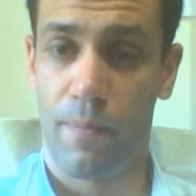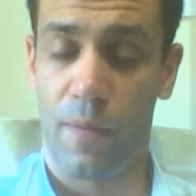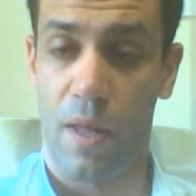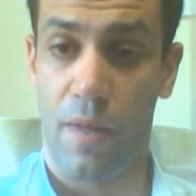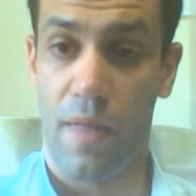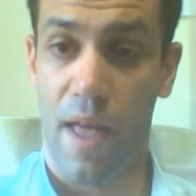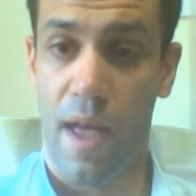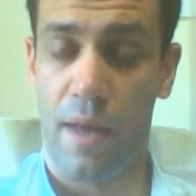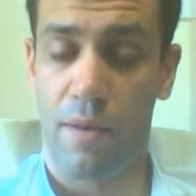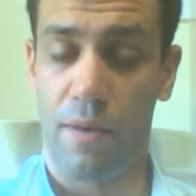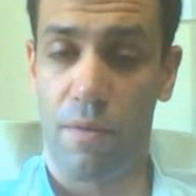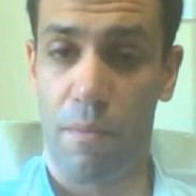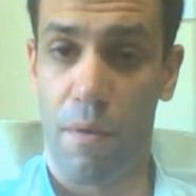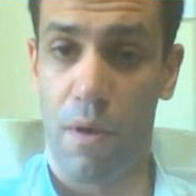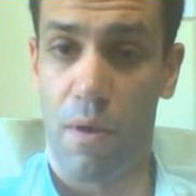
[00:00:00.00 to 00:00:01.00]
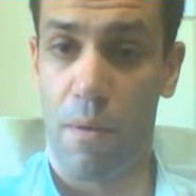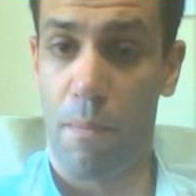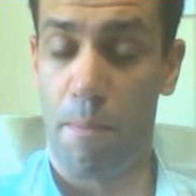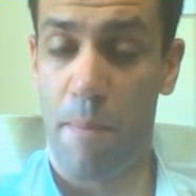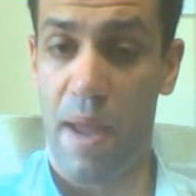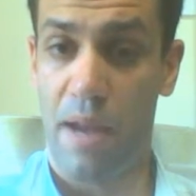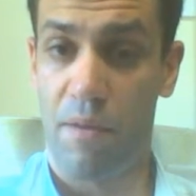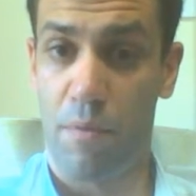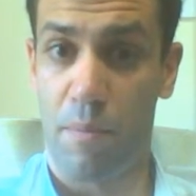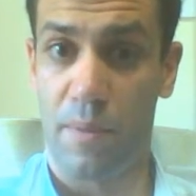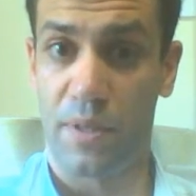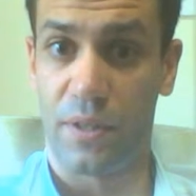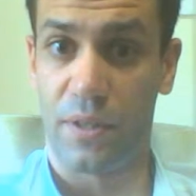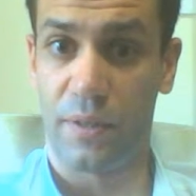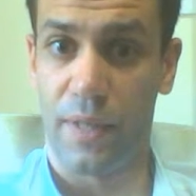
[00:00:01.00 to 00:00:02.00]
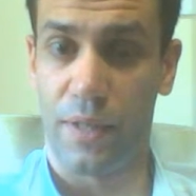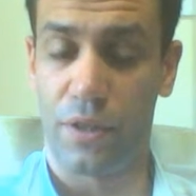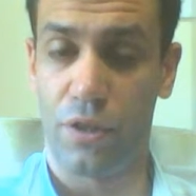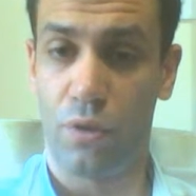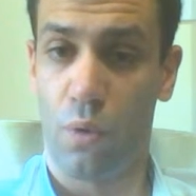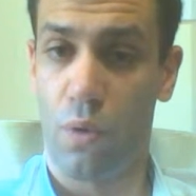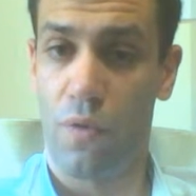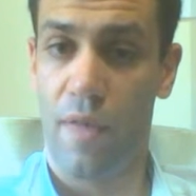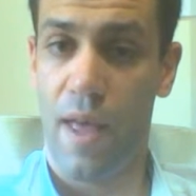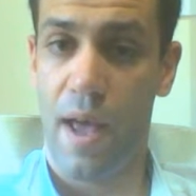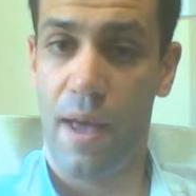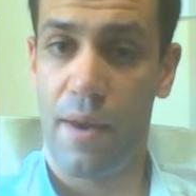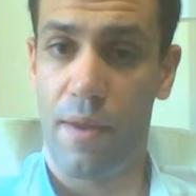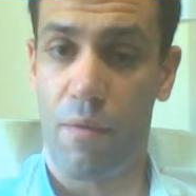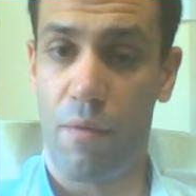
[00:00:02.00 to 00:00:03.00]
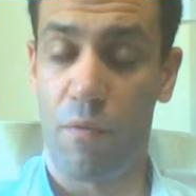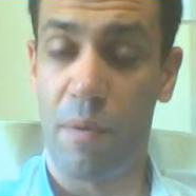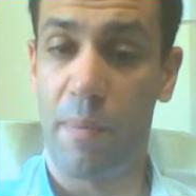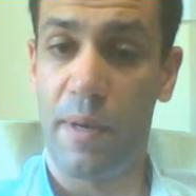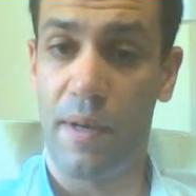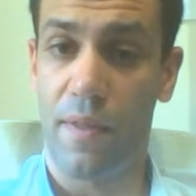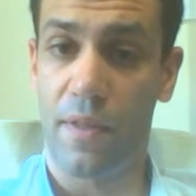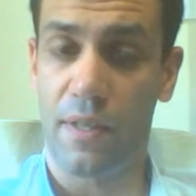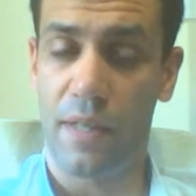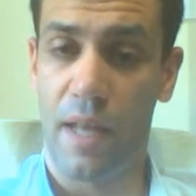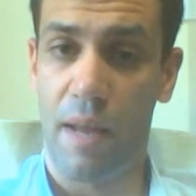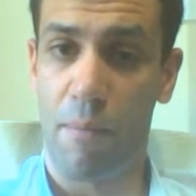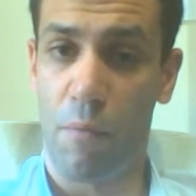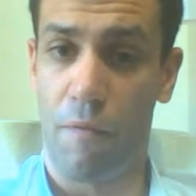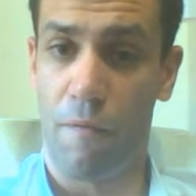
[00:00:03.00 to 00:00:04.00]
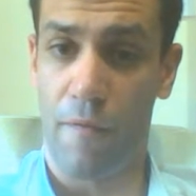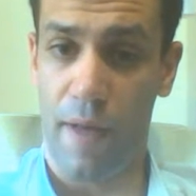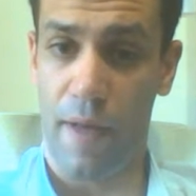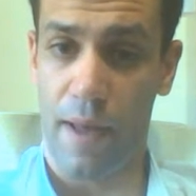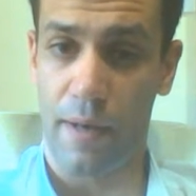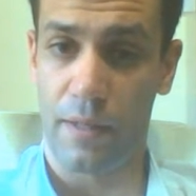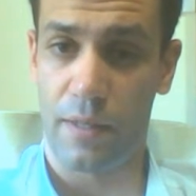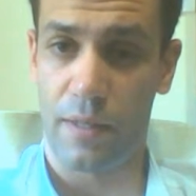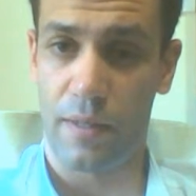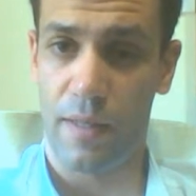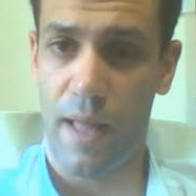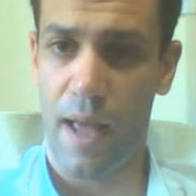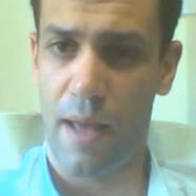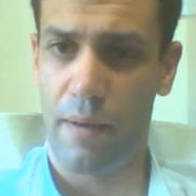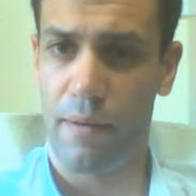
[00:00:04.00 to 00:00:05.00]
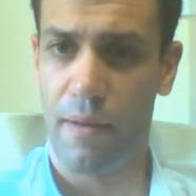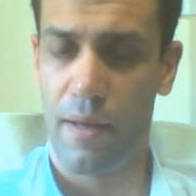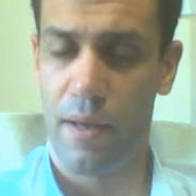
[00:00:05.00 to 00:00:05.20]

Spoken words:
that made representations, or that repeated the same offense, that